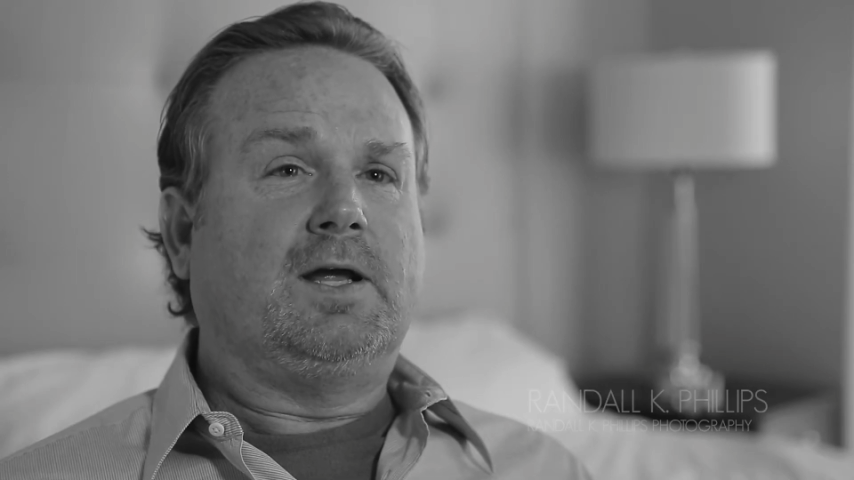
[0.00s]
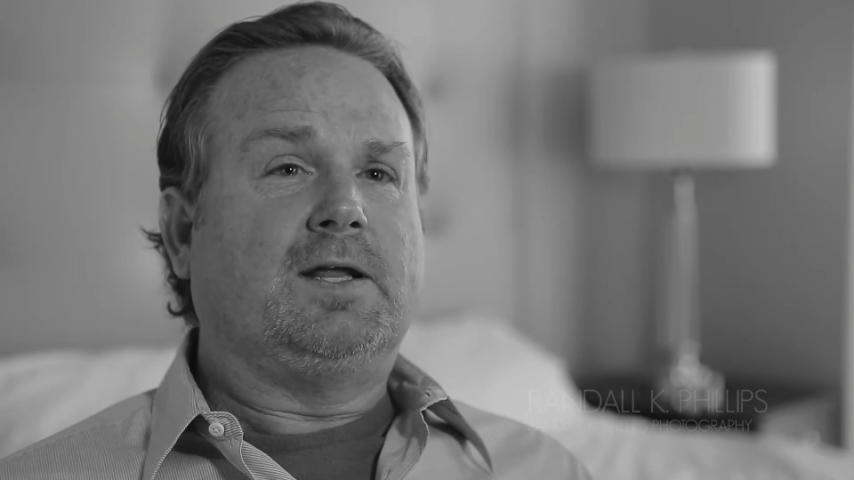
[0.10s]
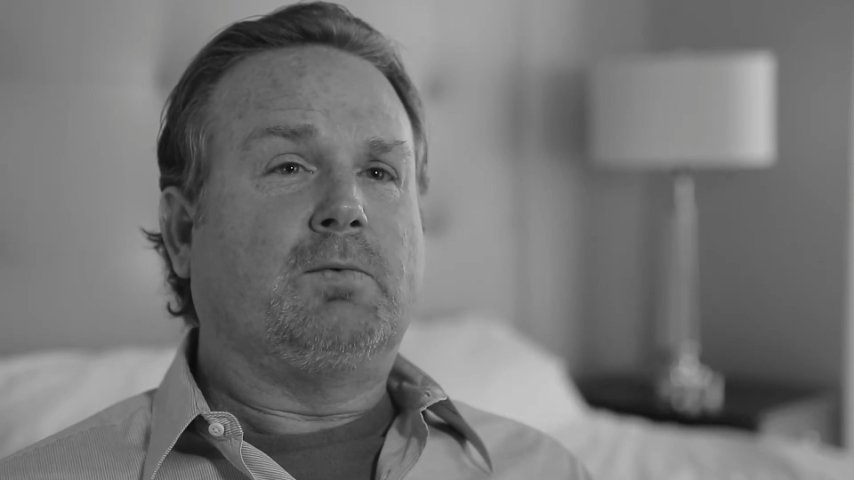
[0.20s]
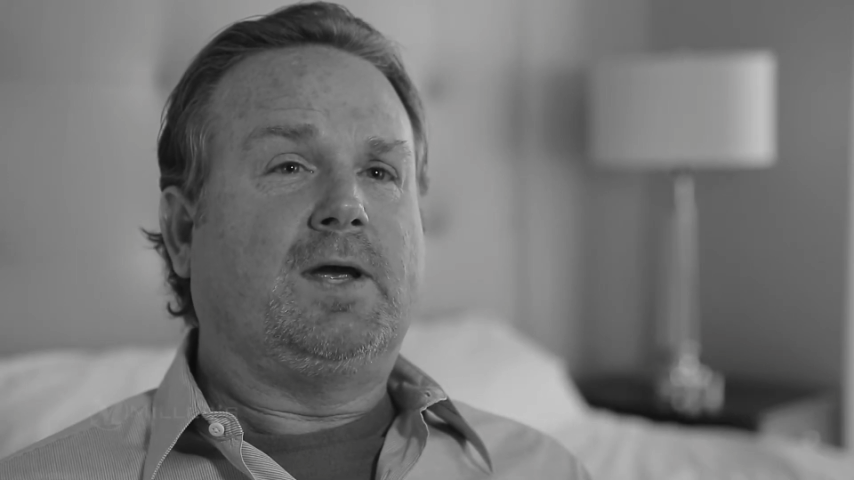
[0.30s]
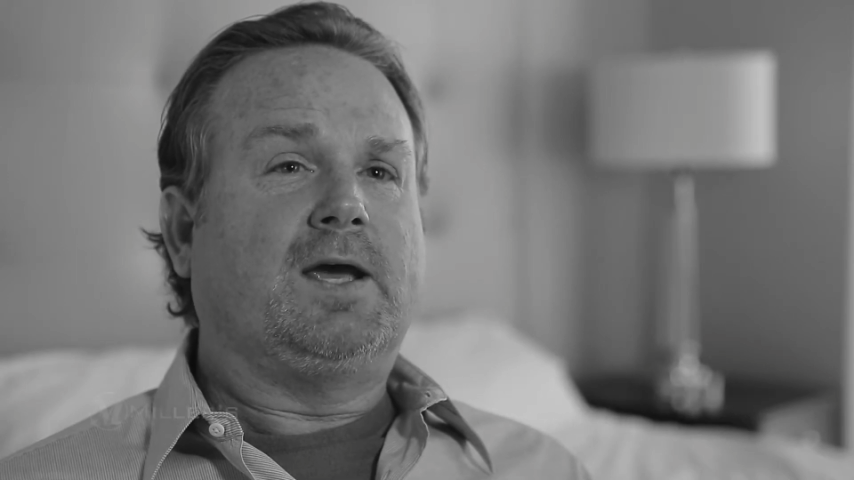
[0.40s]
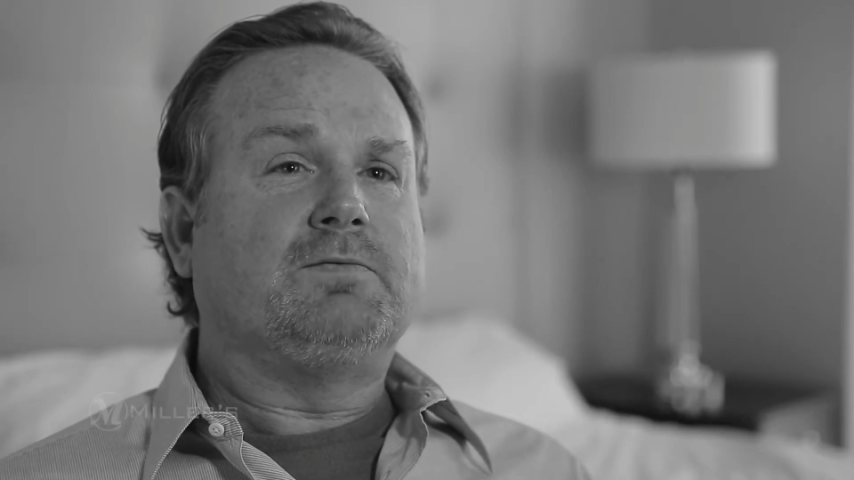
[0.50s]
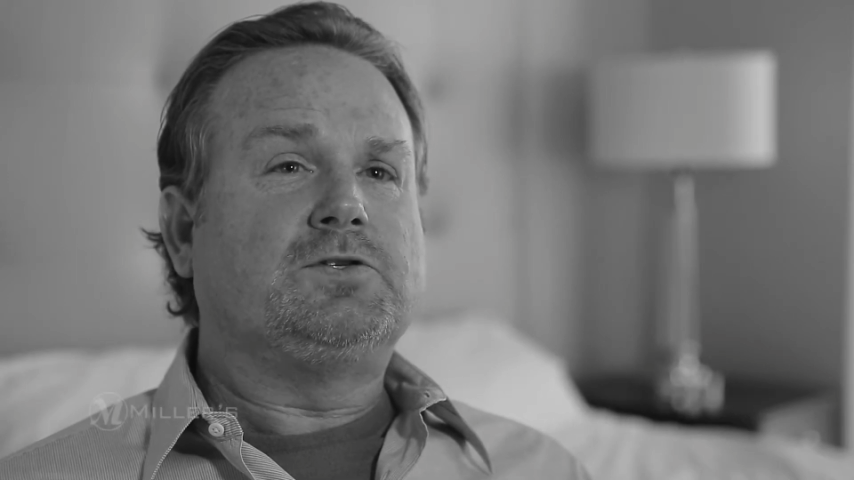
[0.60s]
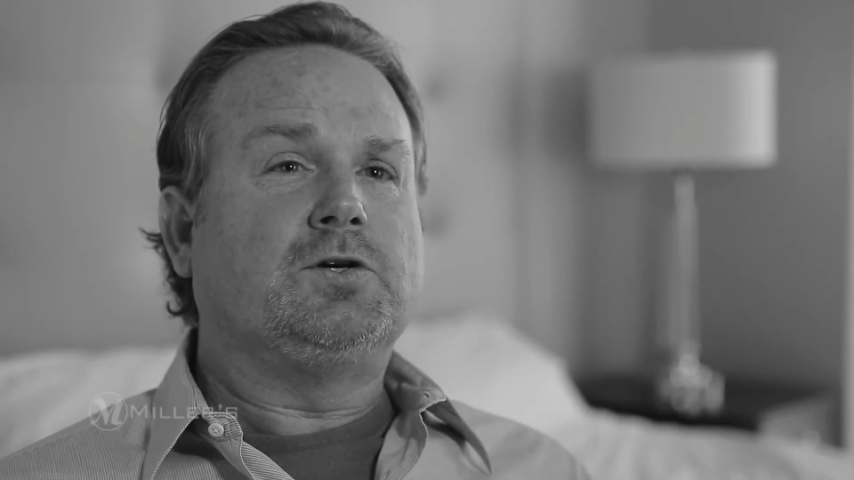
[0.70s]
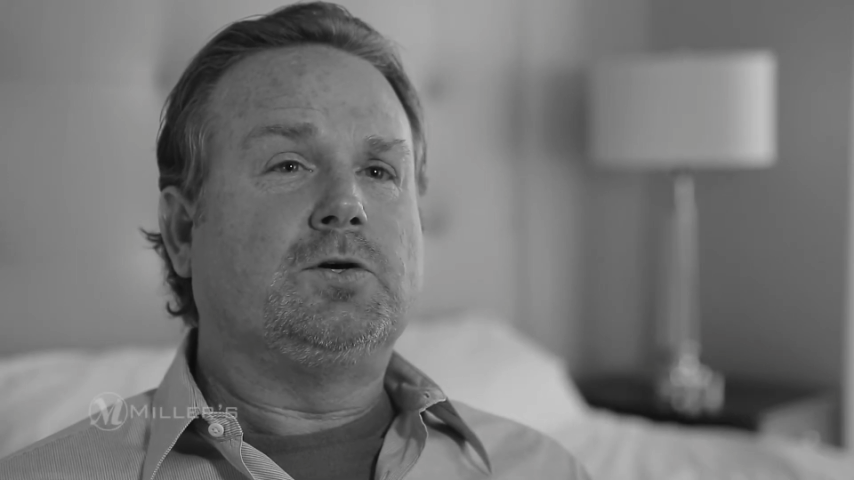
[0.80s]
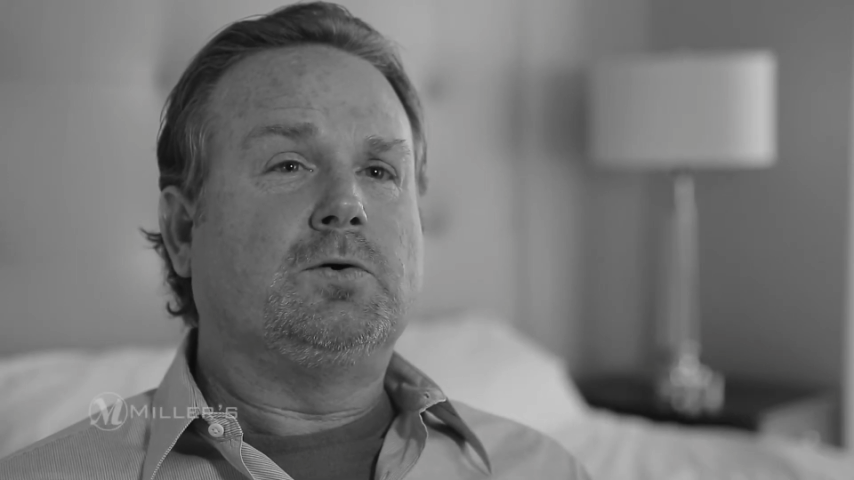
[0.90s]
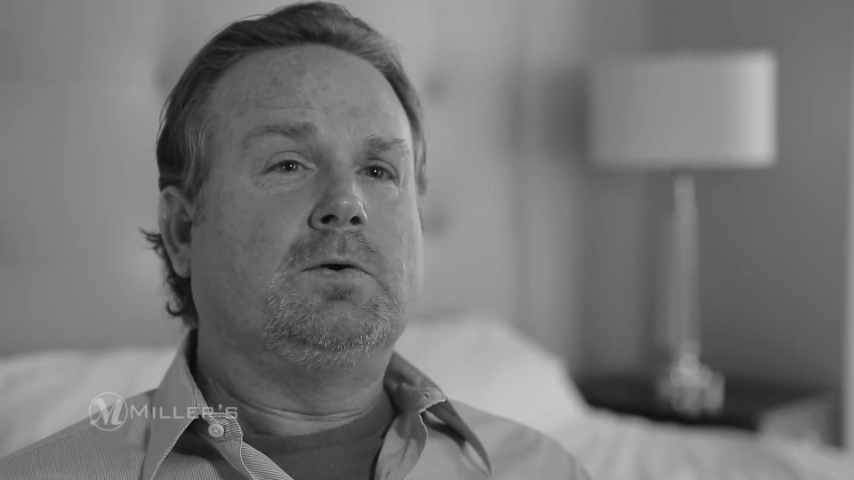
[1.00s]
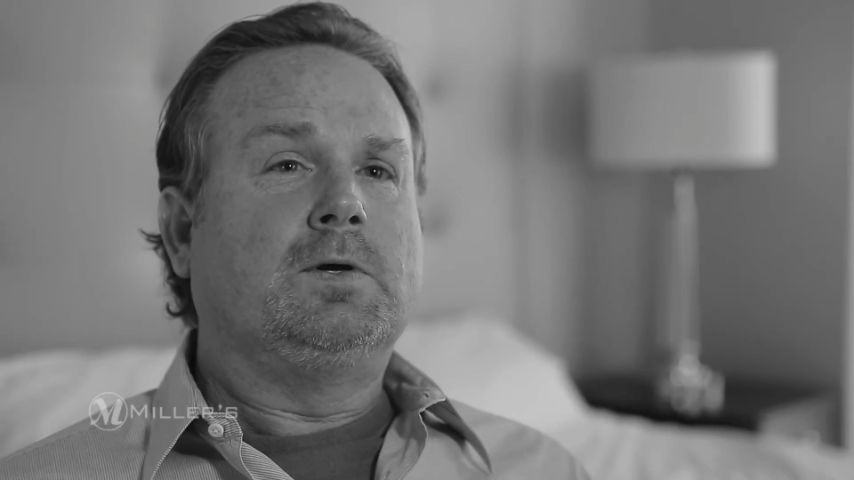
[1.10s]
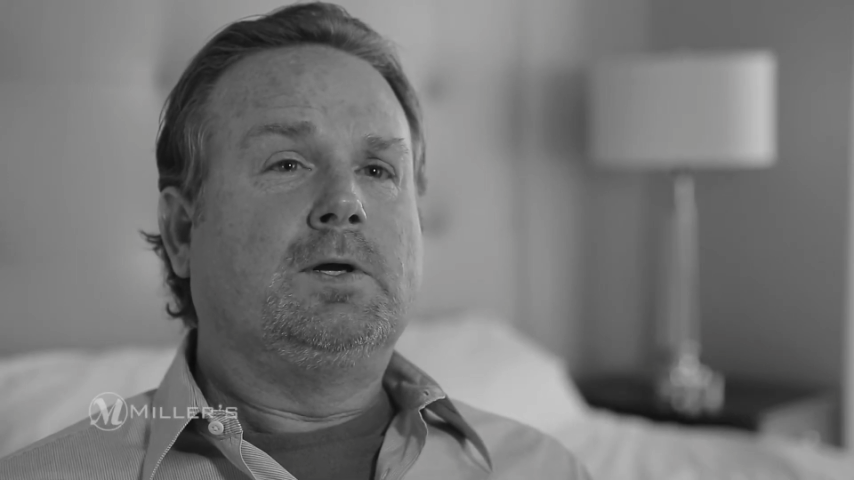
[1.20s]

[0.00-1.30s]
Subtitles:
and then we have 2